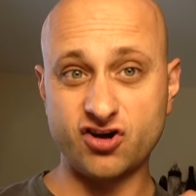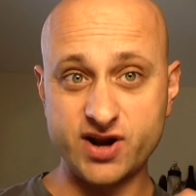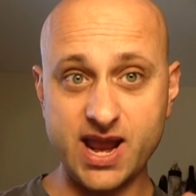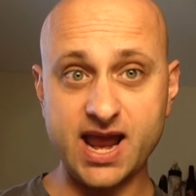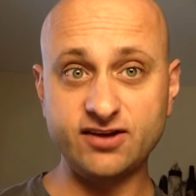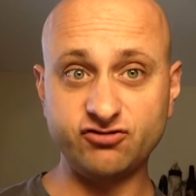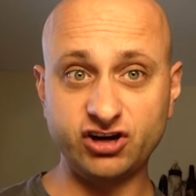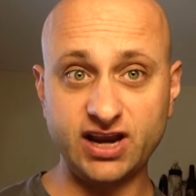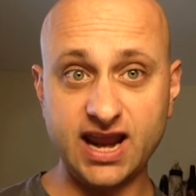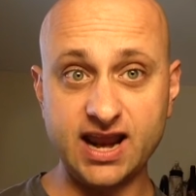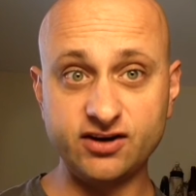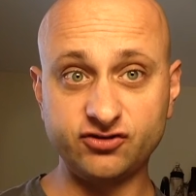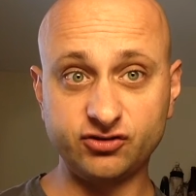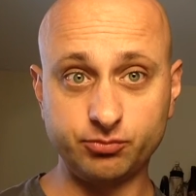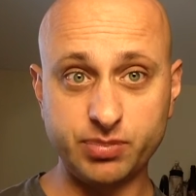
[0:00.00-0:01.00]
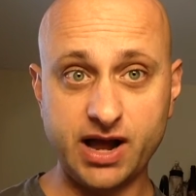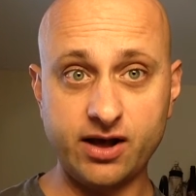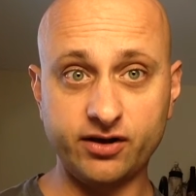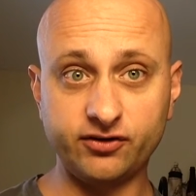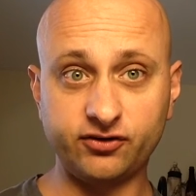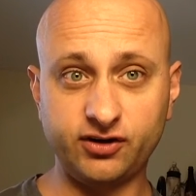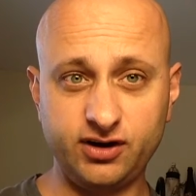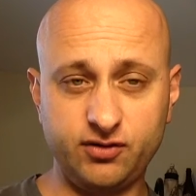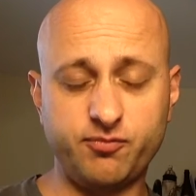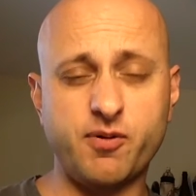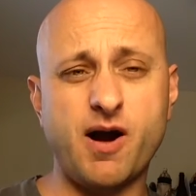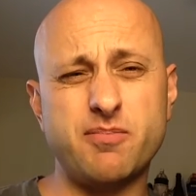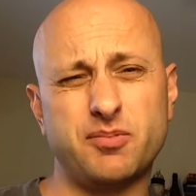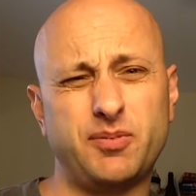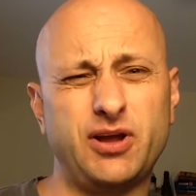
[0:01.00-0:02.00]
on education policy, you
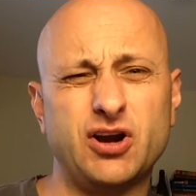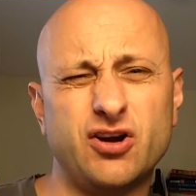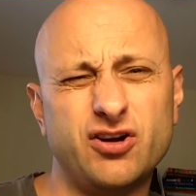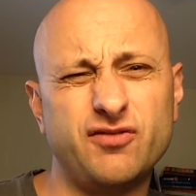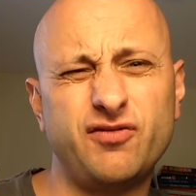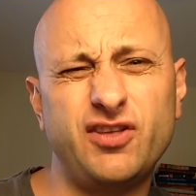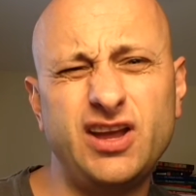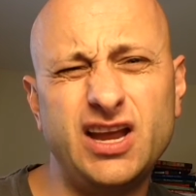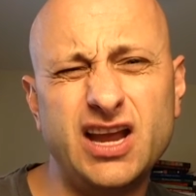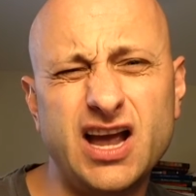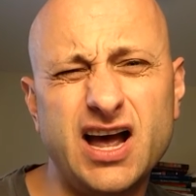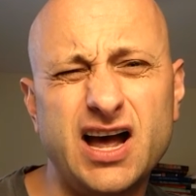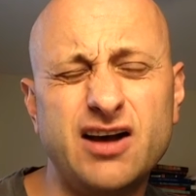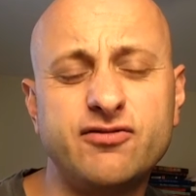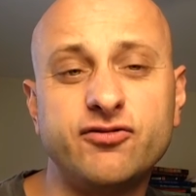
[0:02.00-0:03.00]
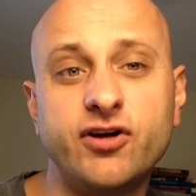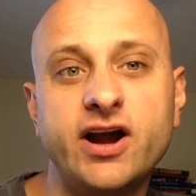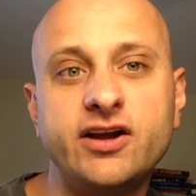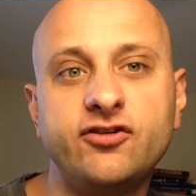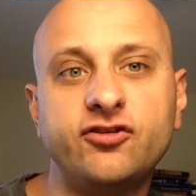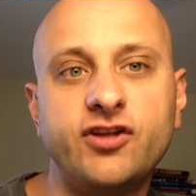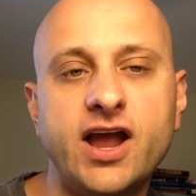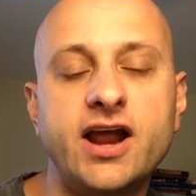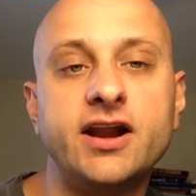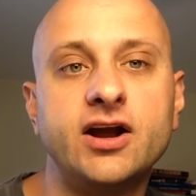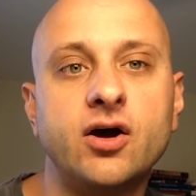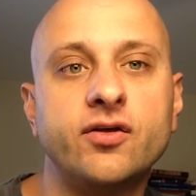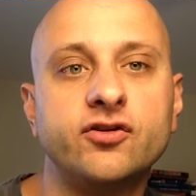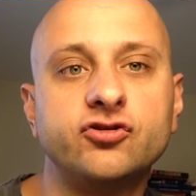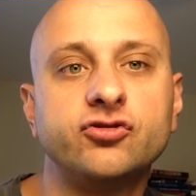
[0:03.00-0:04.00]
probably heard of the phrase standing
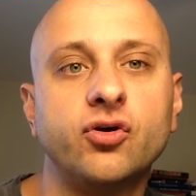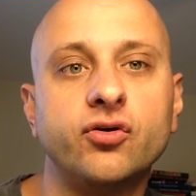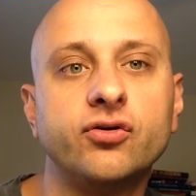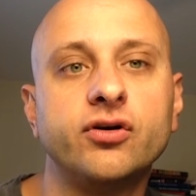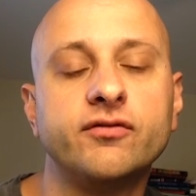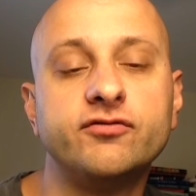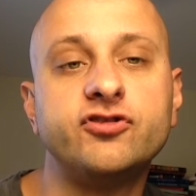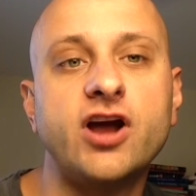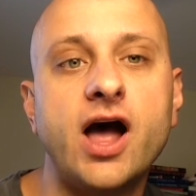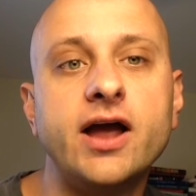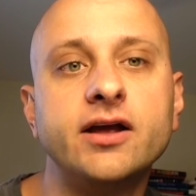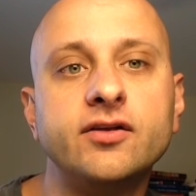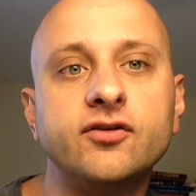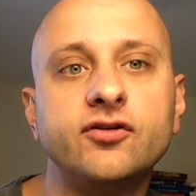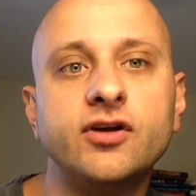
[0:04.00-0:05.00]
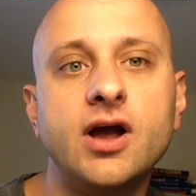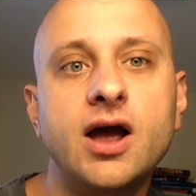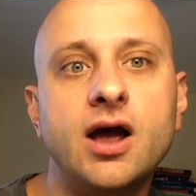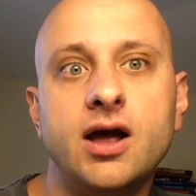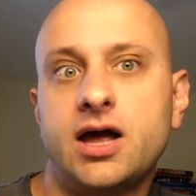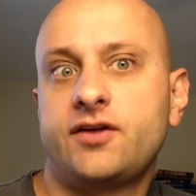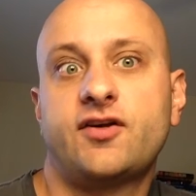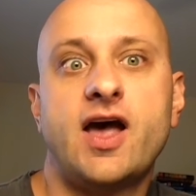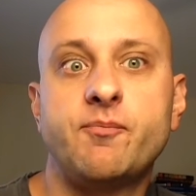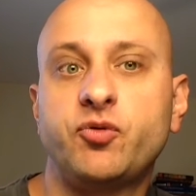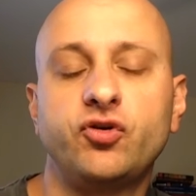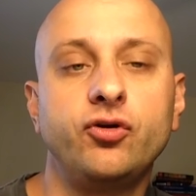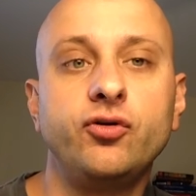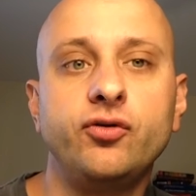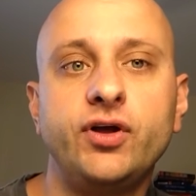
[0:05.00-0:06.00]
on the shoulder of giants. That's
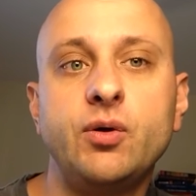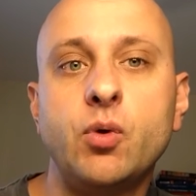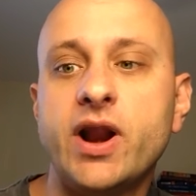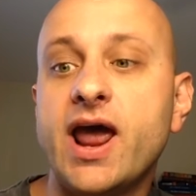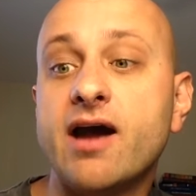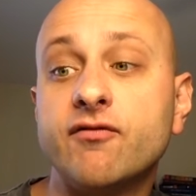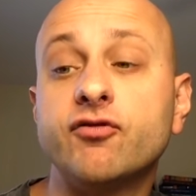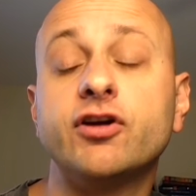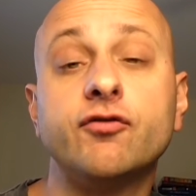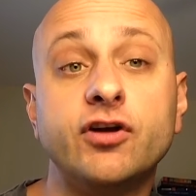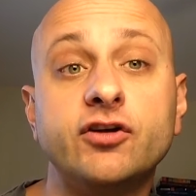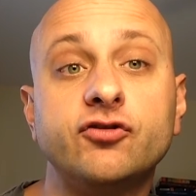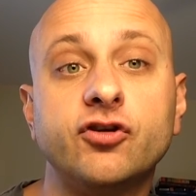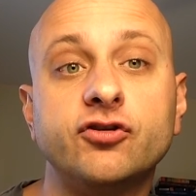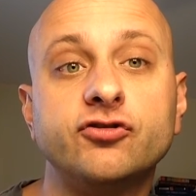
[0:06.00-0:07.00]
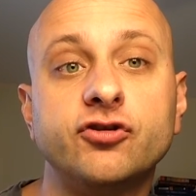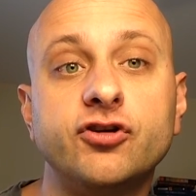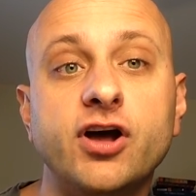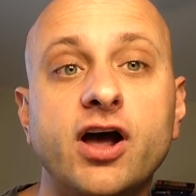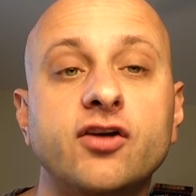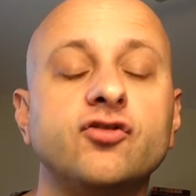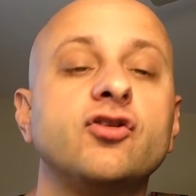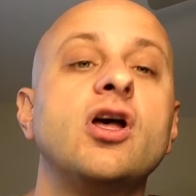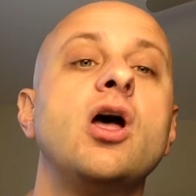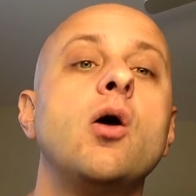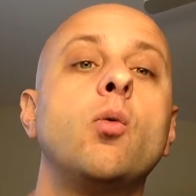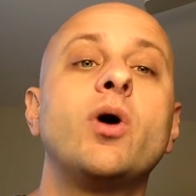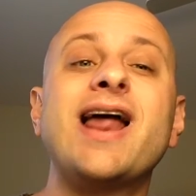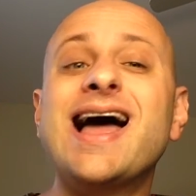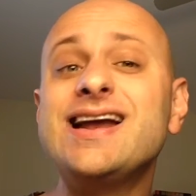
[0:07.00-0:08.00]
absolutely what every researcher does.
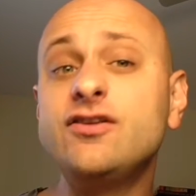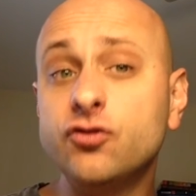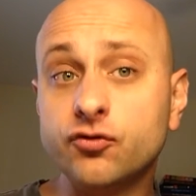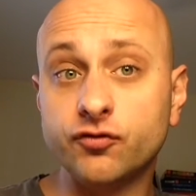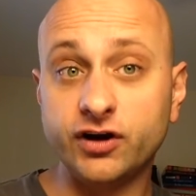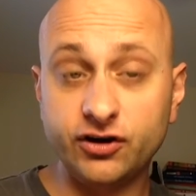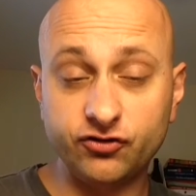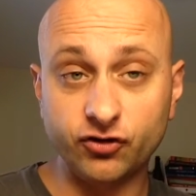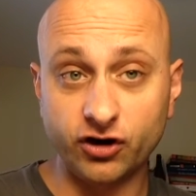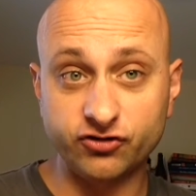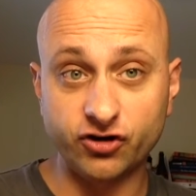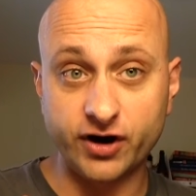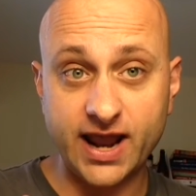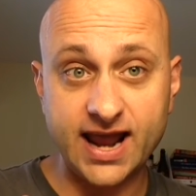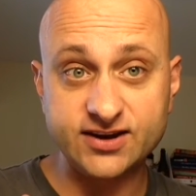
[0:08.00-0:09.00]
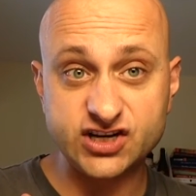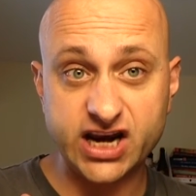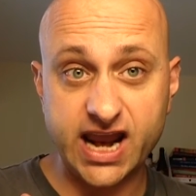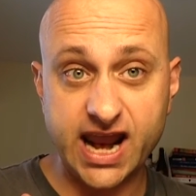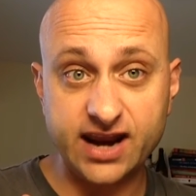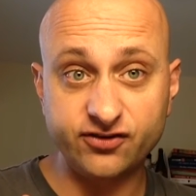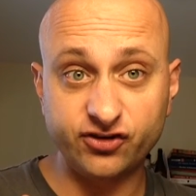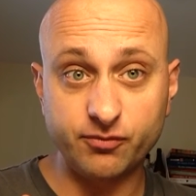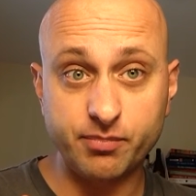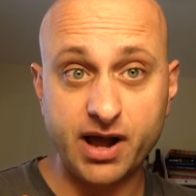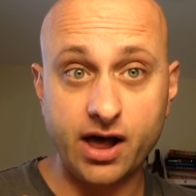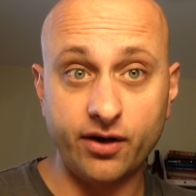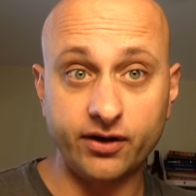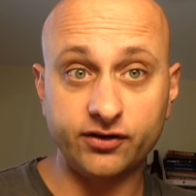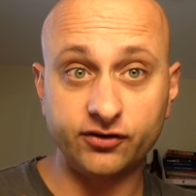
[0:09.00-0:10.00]
When I do research on education
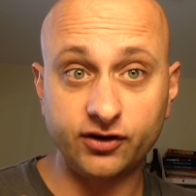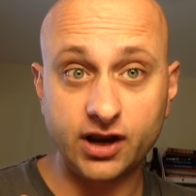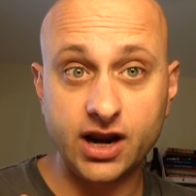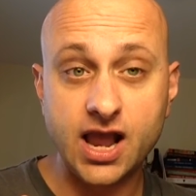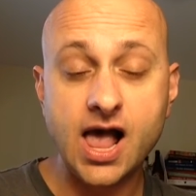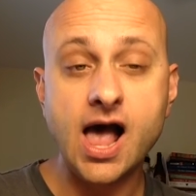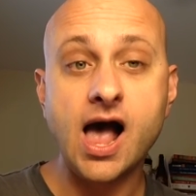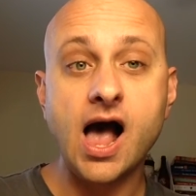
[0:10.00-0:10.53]
policy,